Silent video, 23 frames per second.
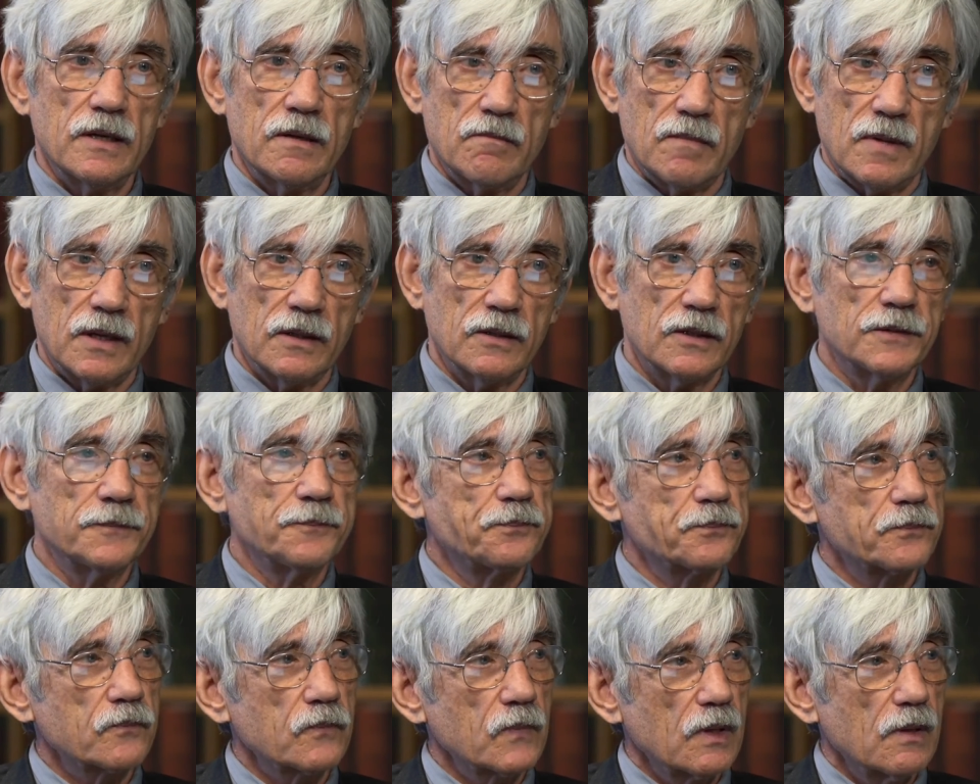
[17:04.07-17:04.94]
in Muller,
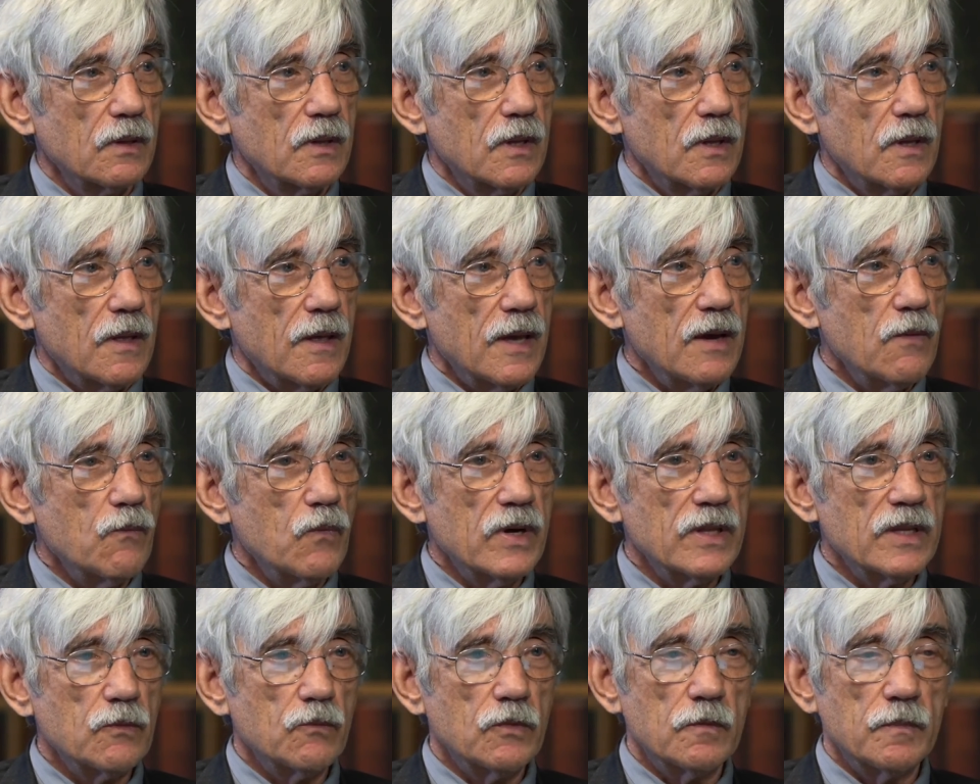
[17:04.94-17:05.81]
and
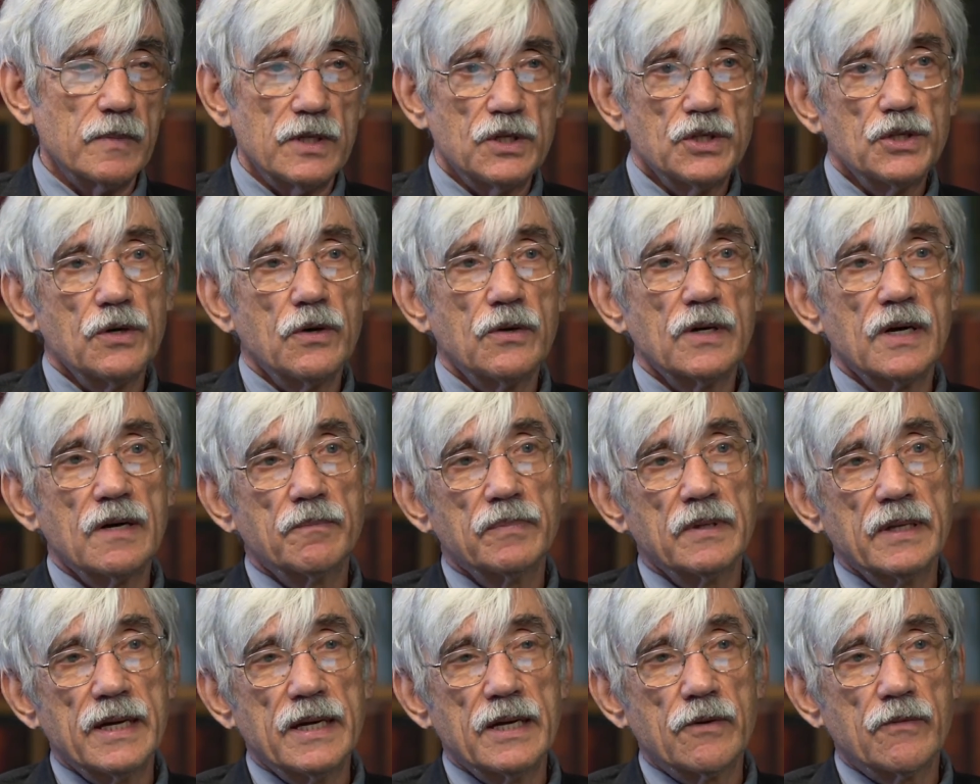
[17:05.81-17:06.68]
one that will be shown up
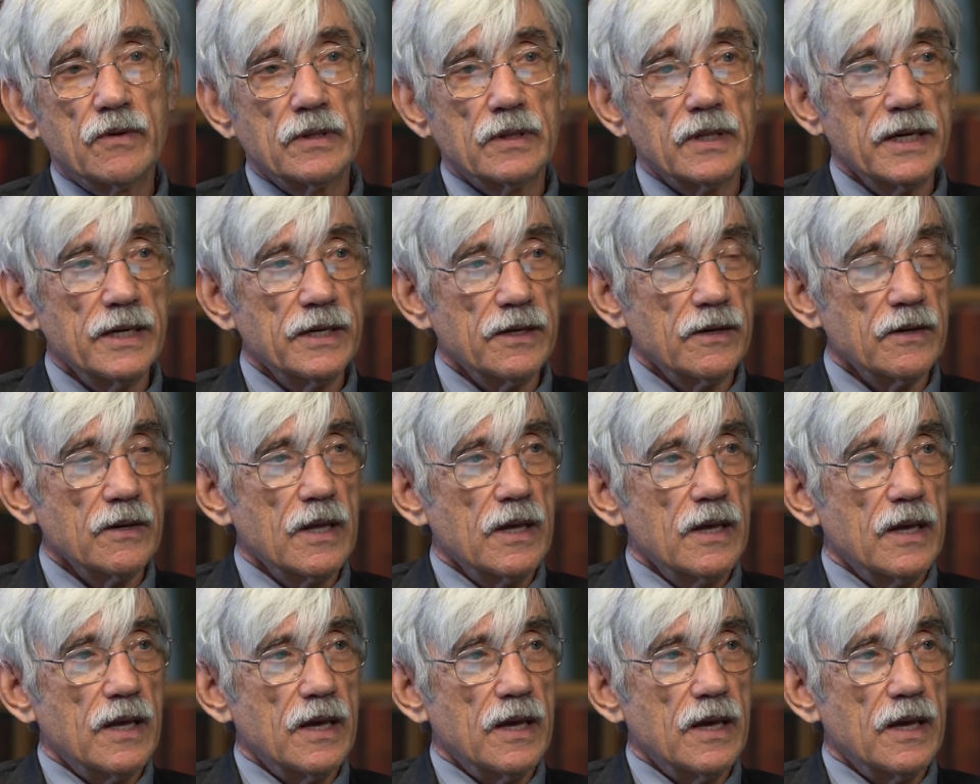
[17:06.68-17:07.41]
later and later.